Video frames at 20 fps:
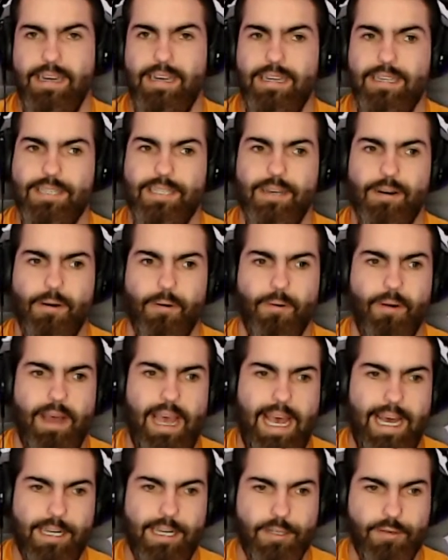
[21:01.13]
So
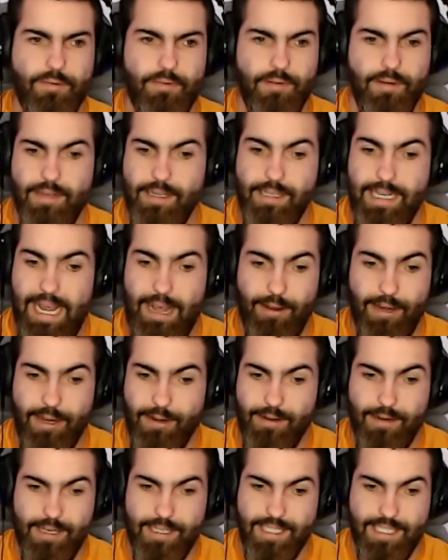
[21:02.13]
edge, now
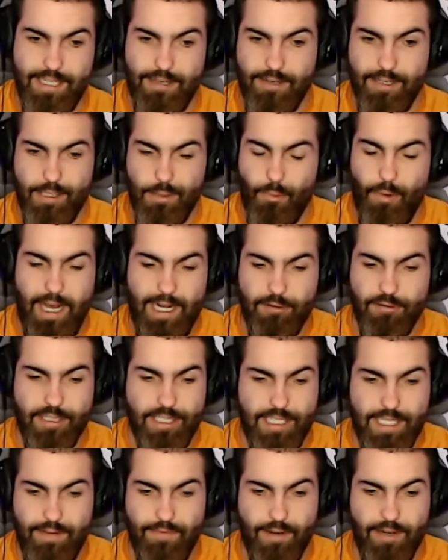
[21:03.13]
you're considering the wide
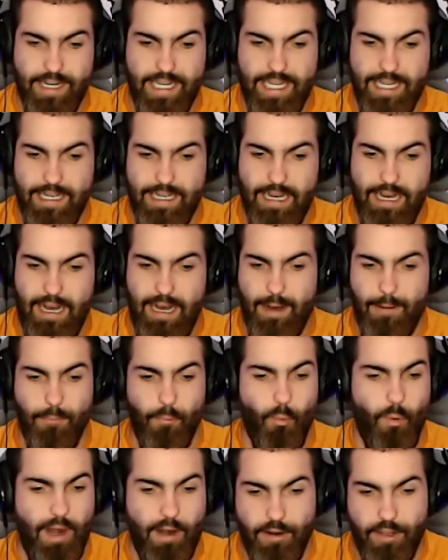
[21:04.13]
receiver need.
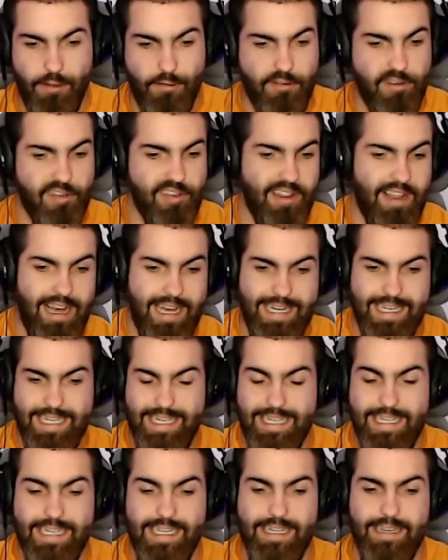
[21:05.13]
Where do you slide
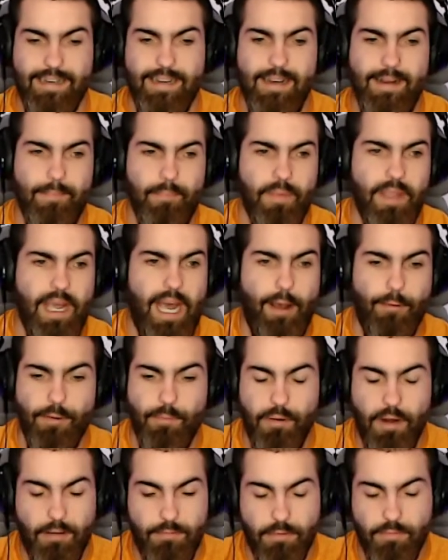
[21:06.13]
it in? I would
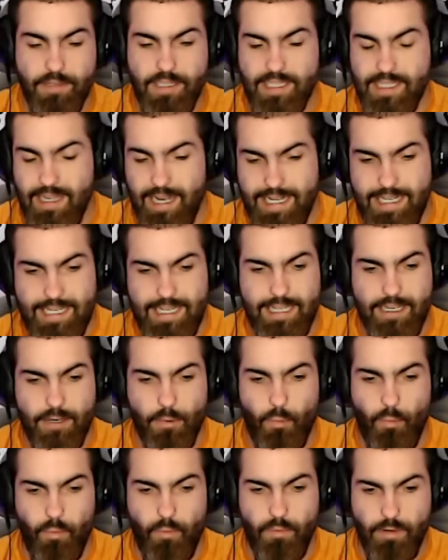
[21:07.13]
probably slide it
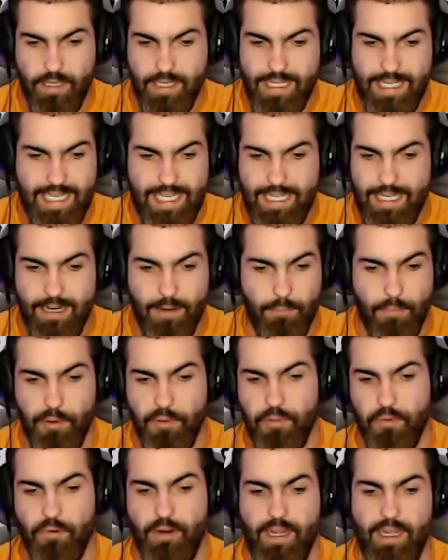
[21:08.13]
into need number
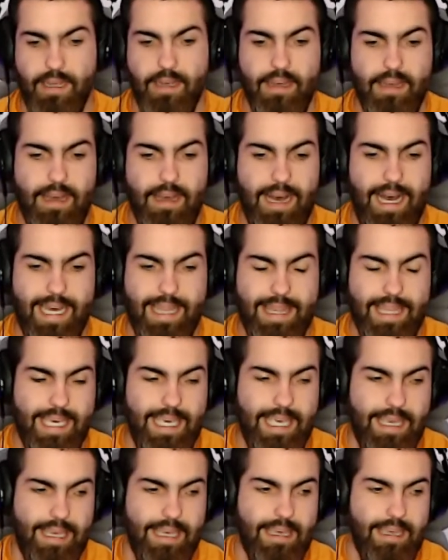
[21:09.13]
3. I
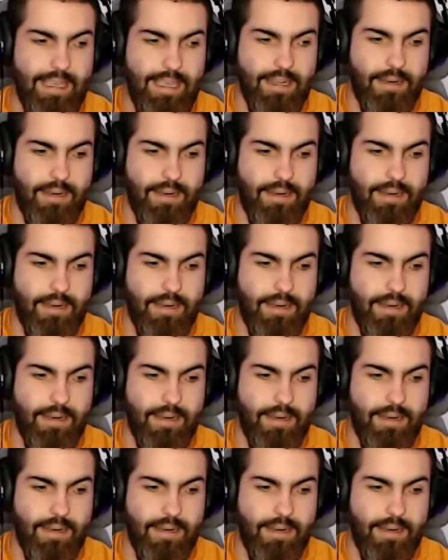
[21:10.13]
think,